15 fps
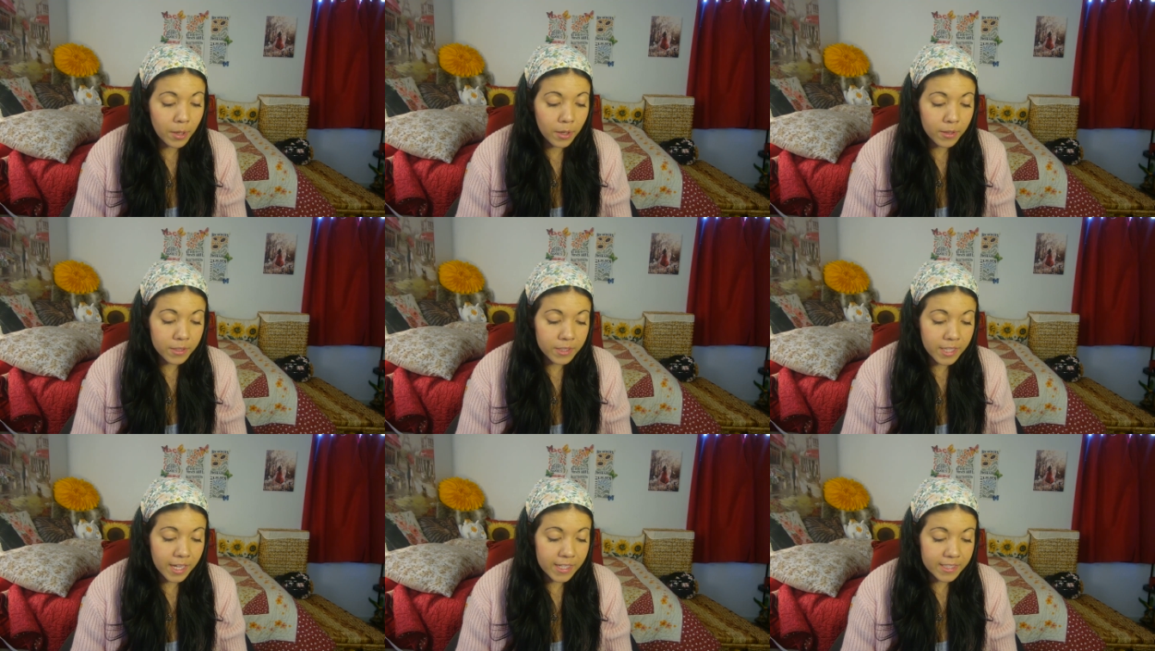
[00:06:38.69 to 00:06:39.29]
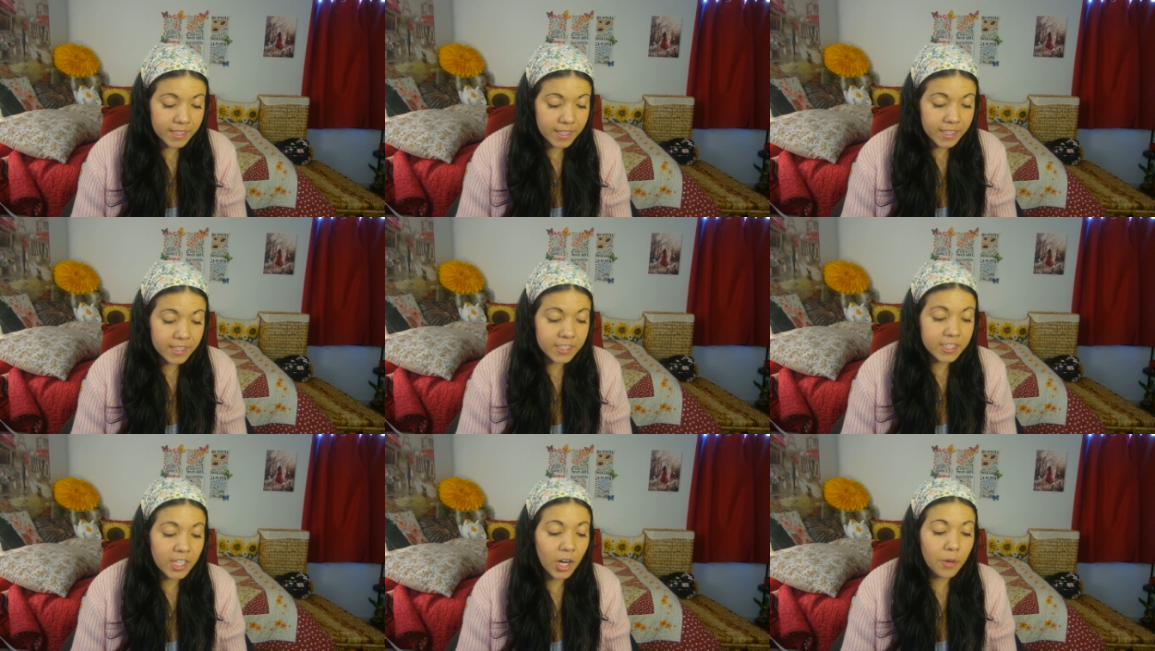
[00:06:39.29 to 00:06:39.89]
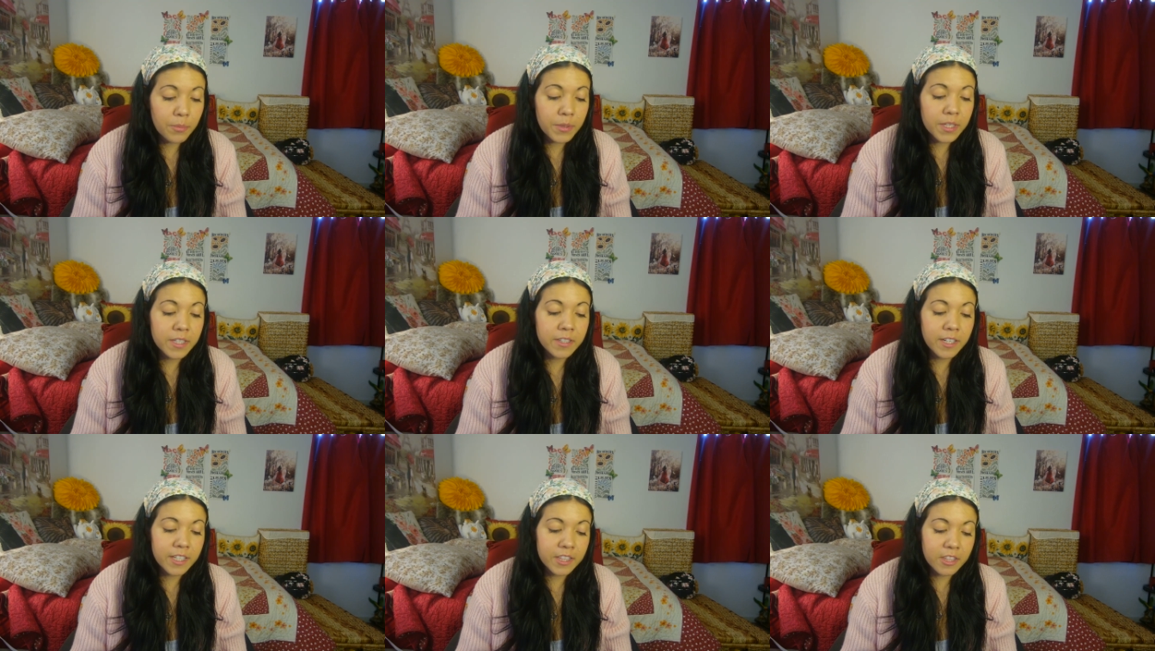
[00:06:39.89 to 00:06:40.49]
on that day shall
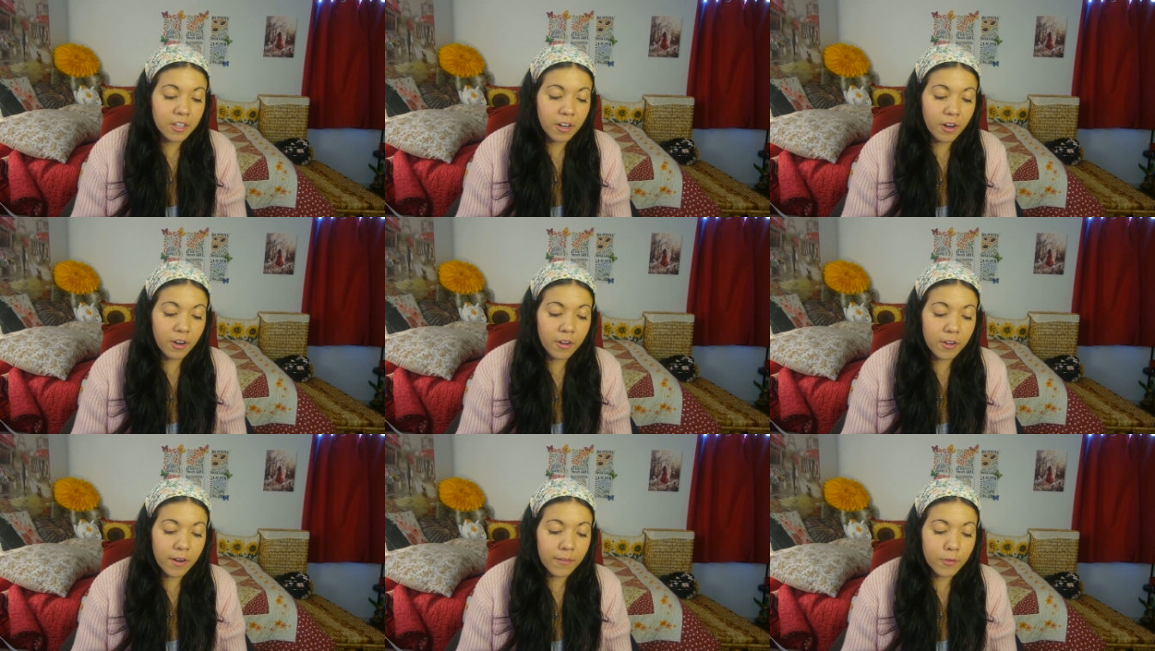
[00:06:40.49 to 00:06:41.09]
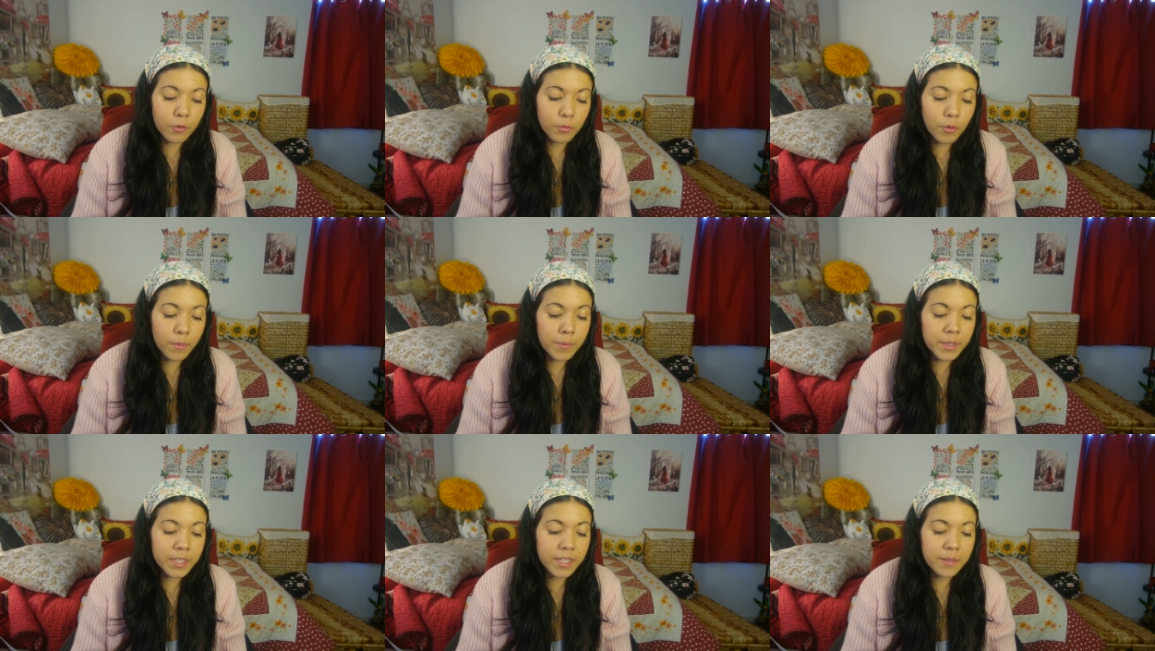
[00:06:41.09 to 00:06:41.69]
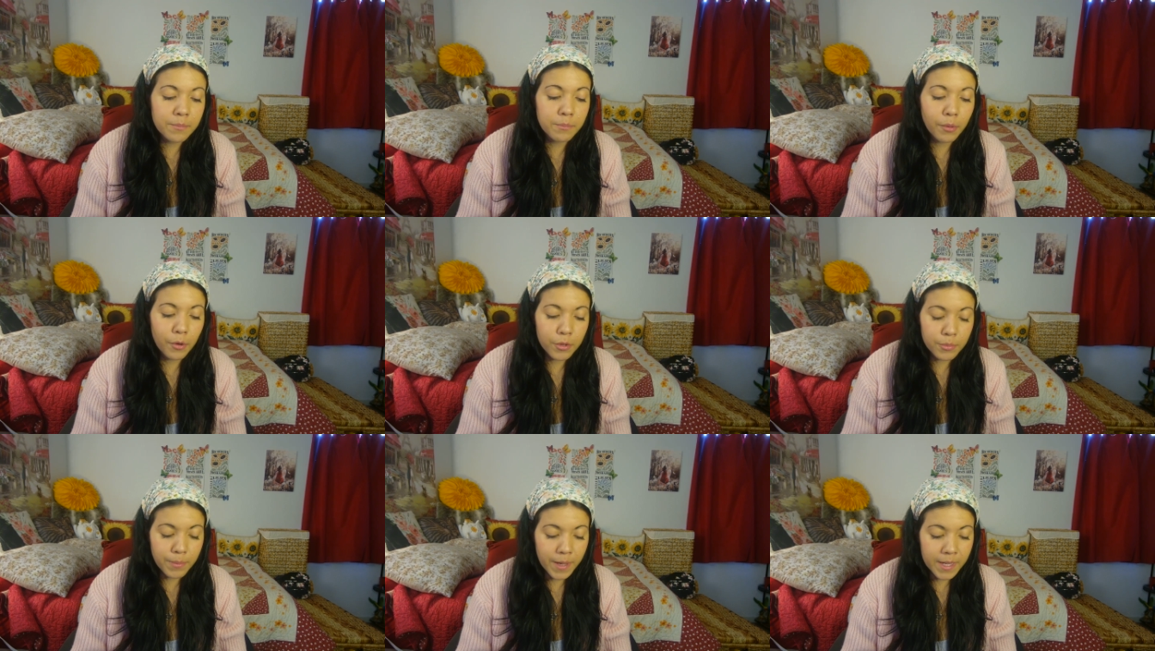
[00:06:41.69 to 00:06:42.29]
be like the heart of a woman in
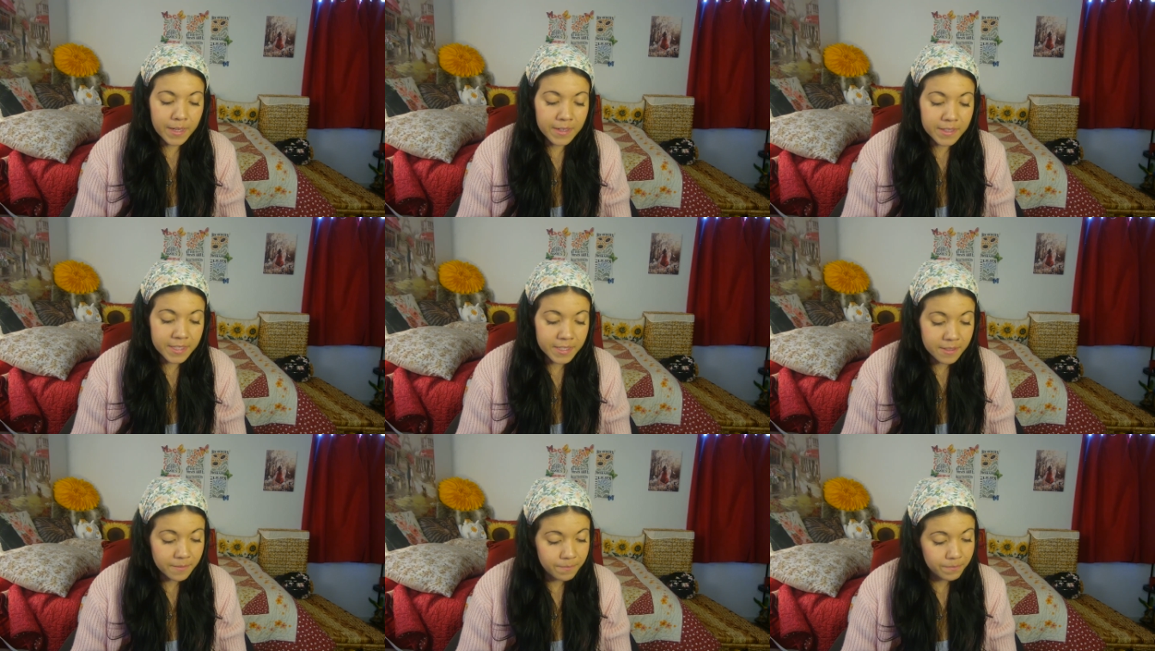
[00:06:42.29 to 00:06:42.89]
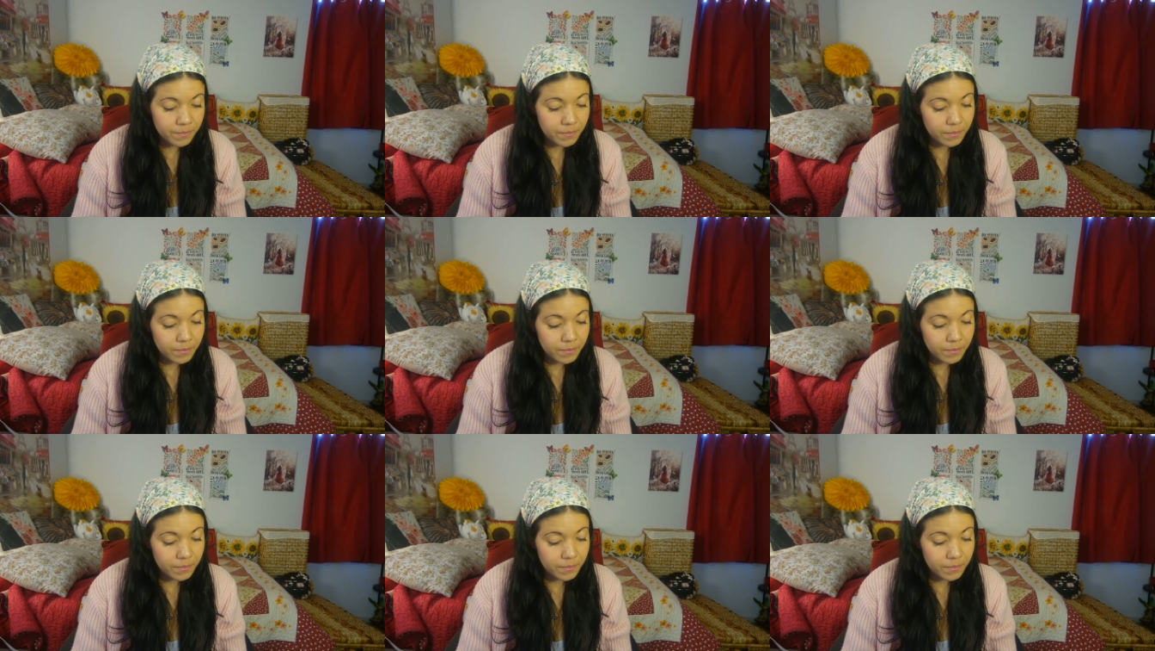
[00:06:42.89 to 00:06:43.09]
birth pangs.